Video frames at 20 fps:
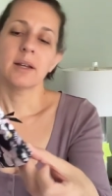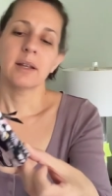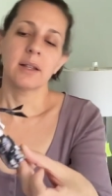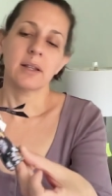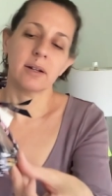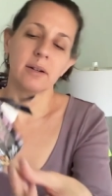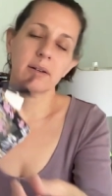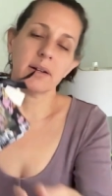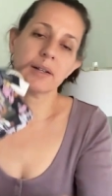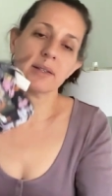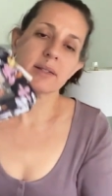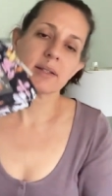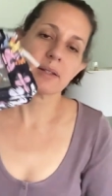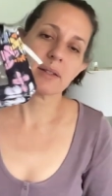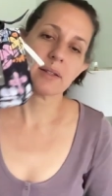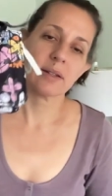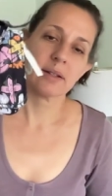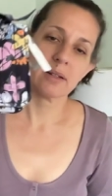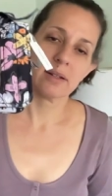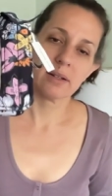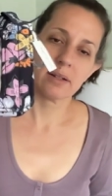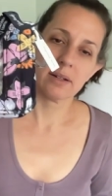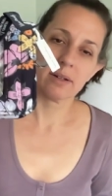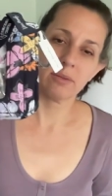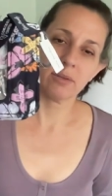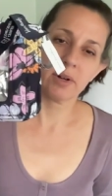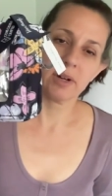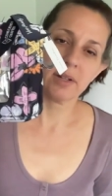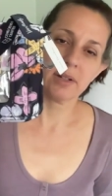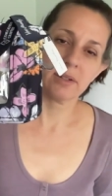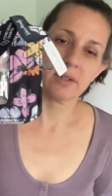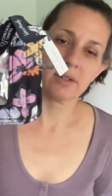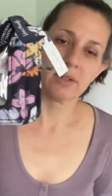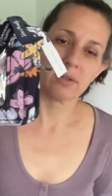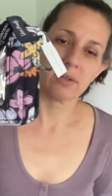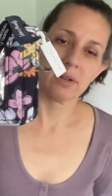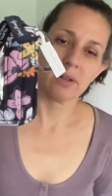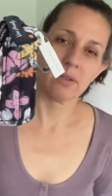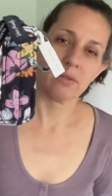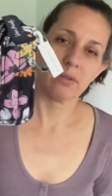There is one
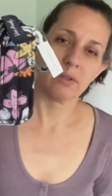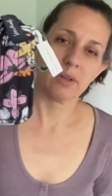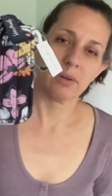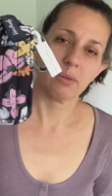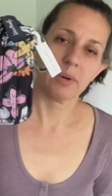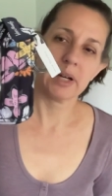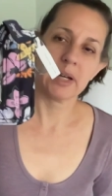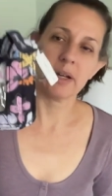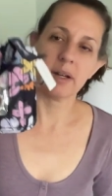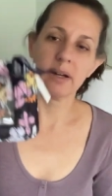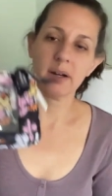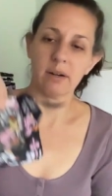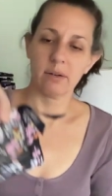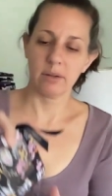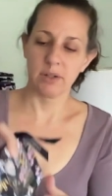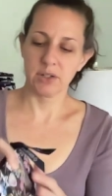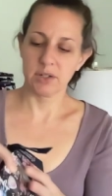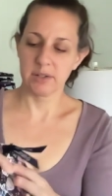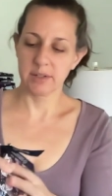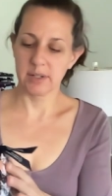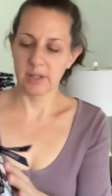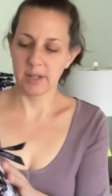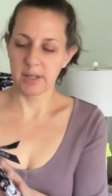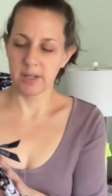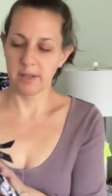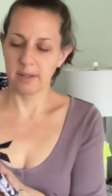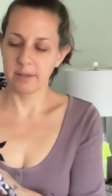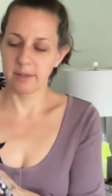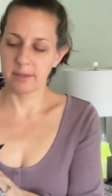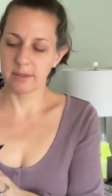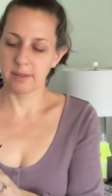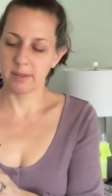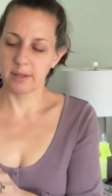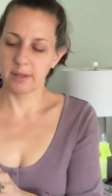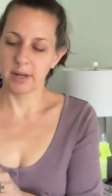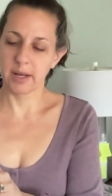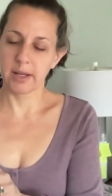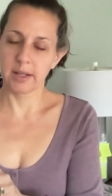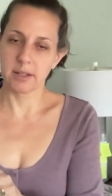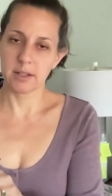sort of through the window, which is nice. And
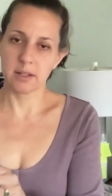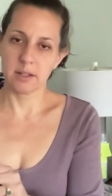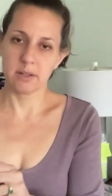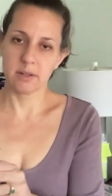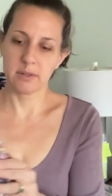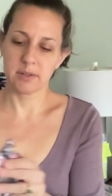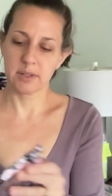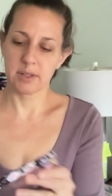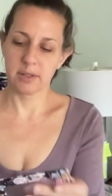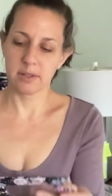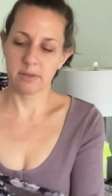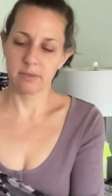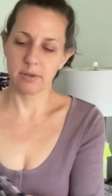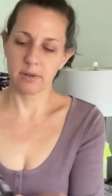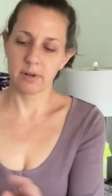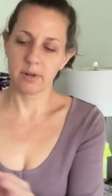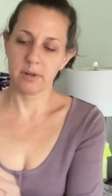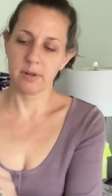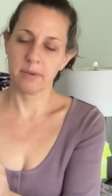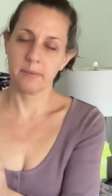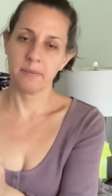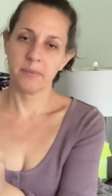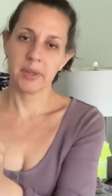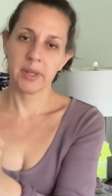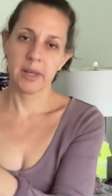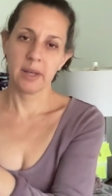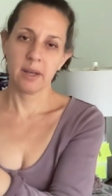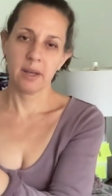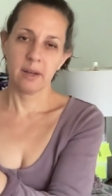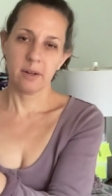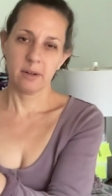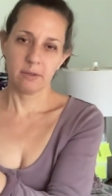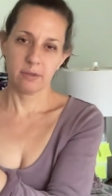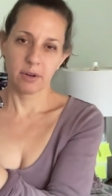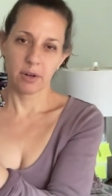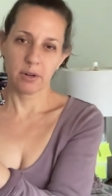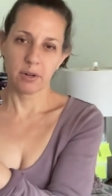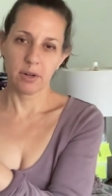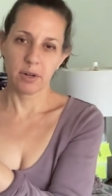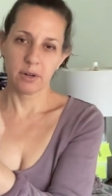I like to use these for
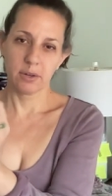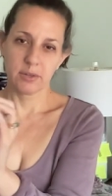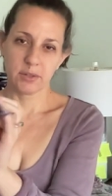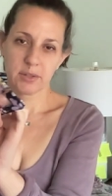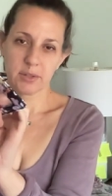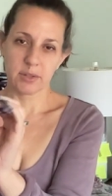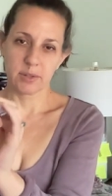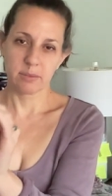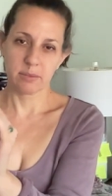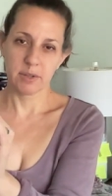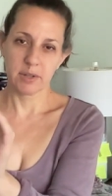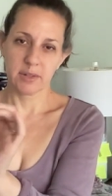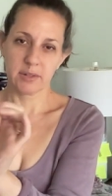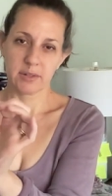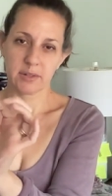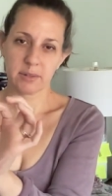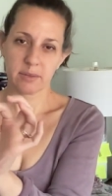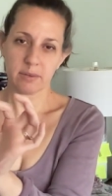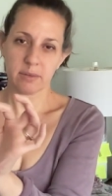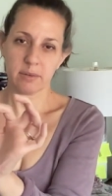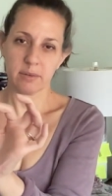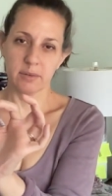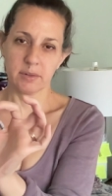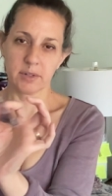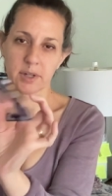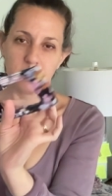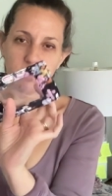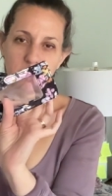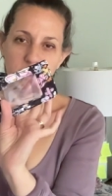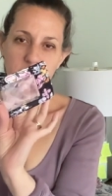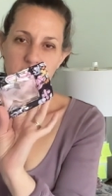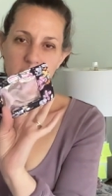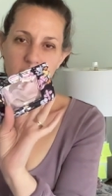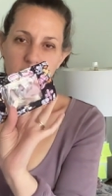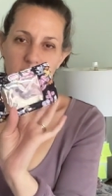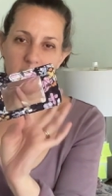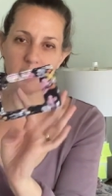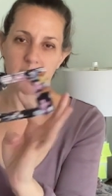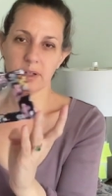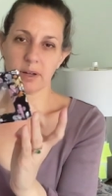photos. This this double side
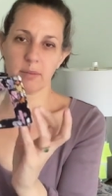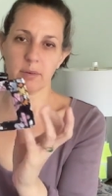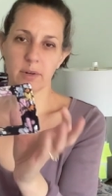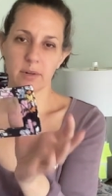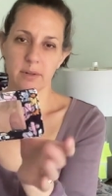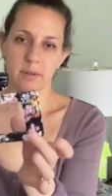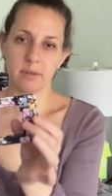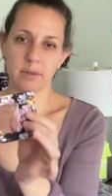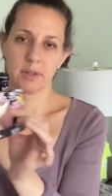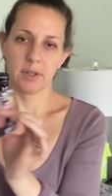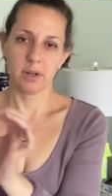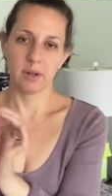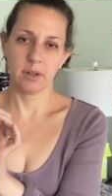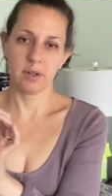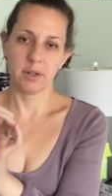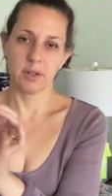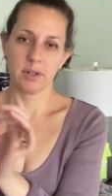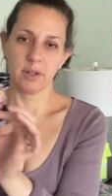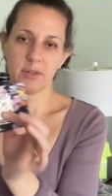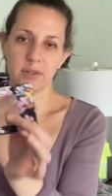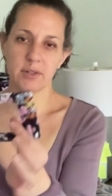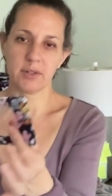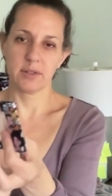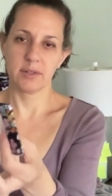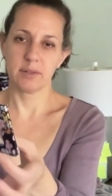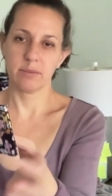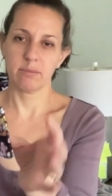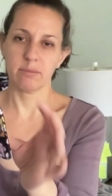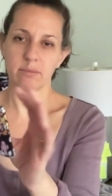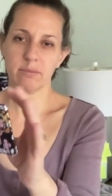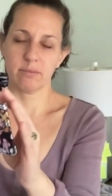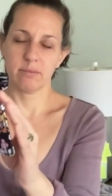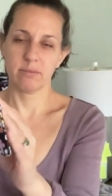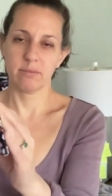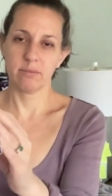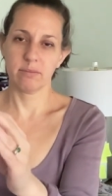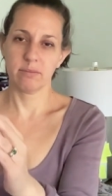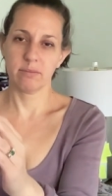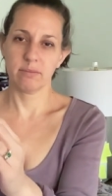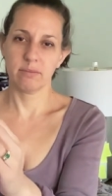double, you know, you could use this
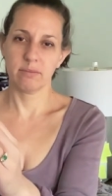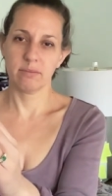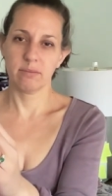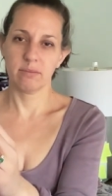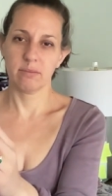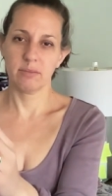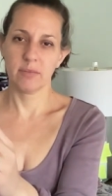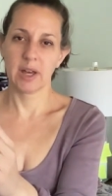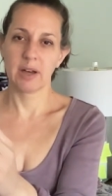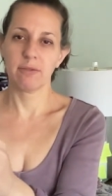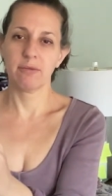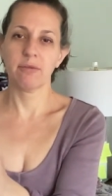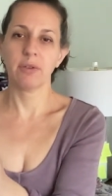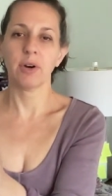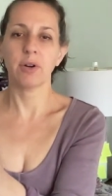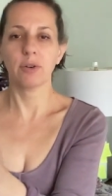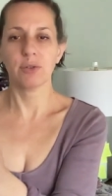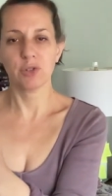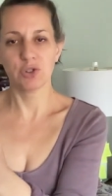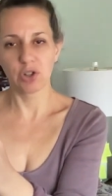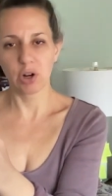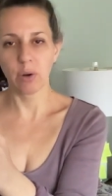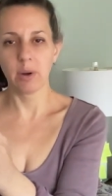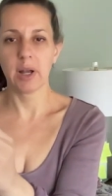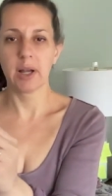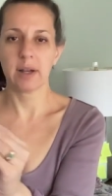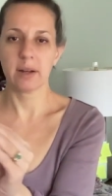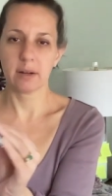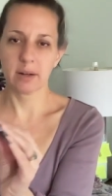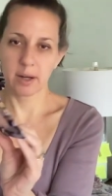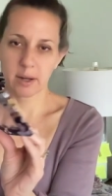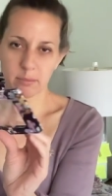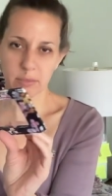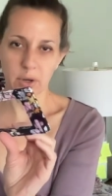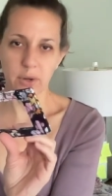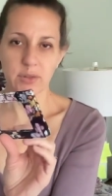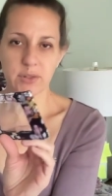have photos showing on both